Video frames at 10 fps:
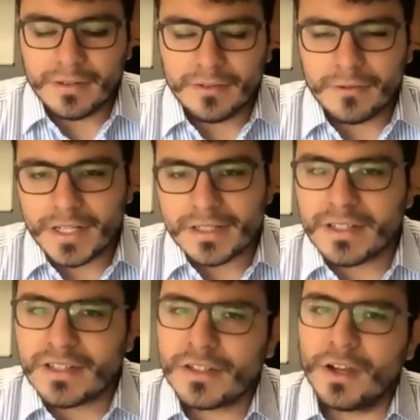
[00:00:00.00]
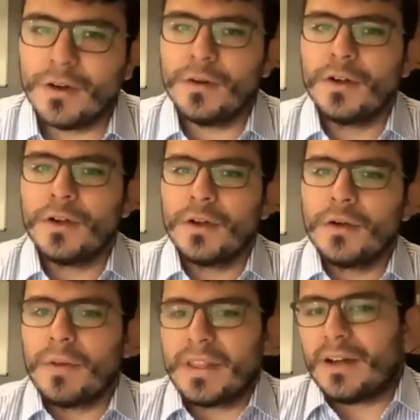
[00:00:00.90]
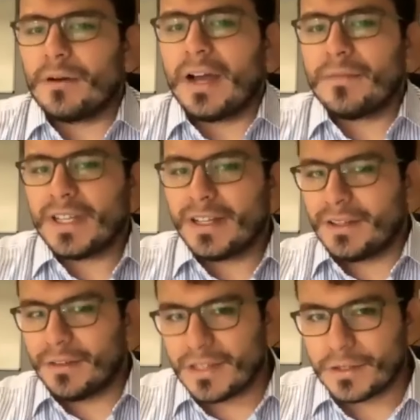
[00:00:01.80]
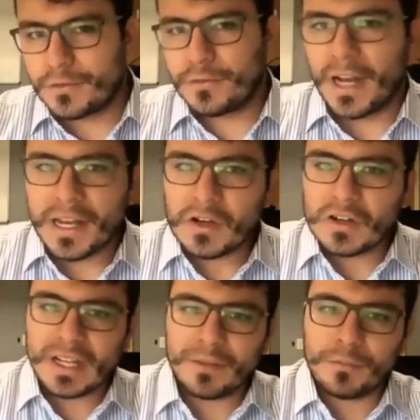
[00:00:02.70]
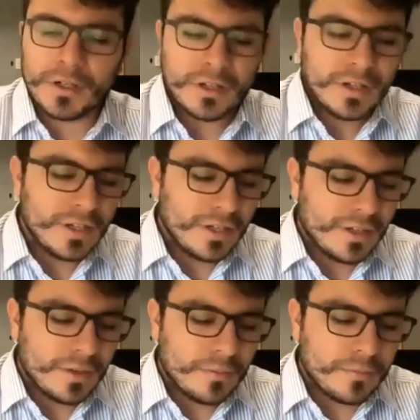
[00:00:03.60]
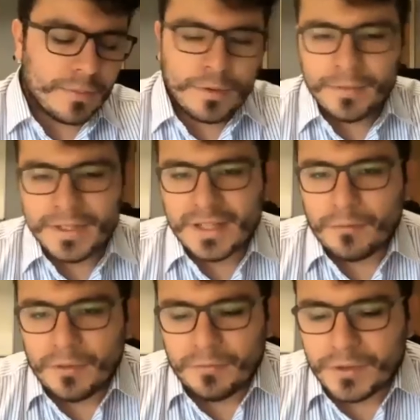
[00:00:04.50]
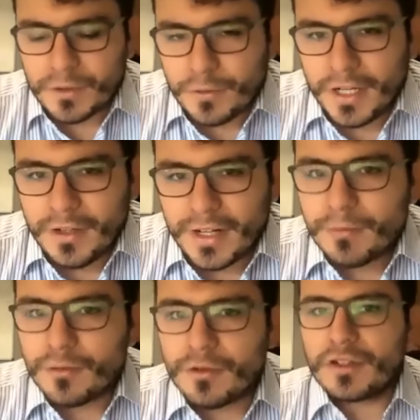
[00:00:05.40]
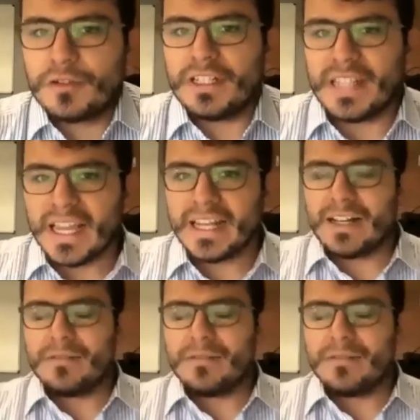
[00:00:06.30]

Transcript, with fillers: risk. So, but now I'm telling you that you should train your network. The problem is that to train your network, you actually need data.